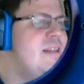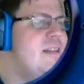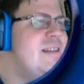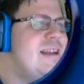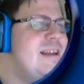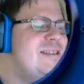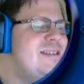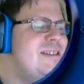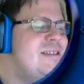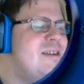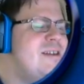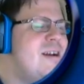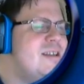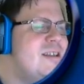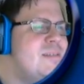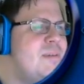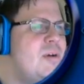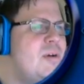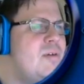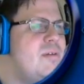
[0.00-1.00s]
She talks
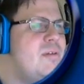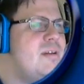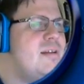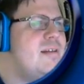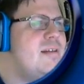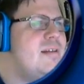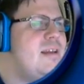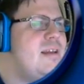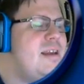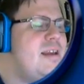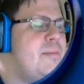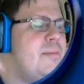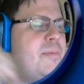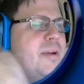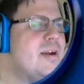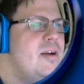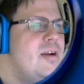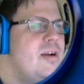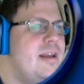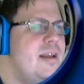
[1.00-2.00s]
about he
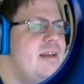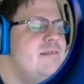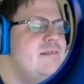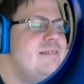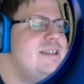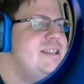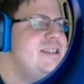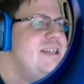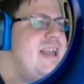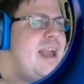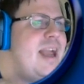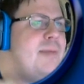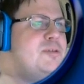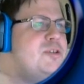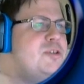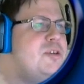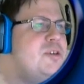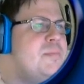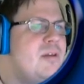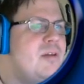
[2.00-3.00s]
appeared, like she
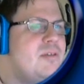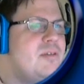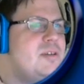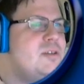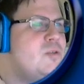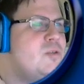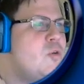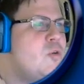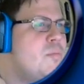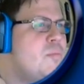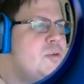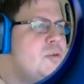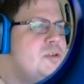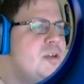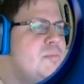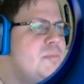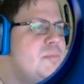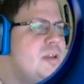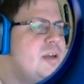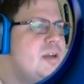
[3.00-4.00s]
captured him out in the storm or
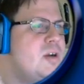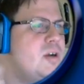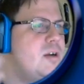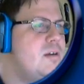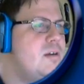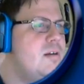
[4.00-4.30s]
something, or...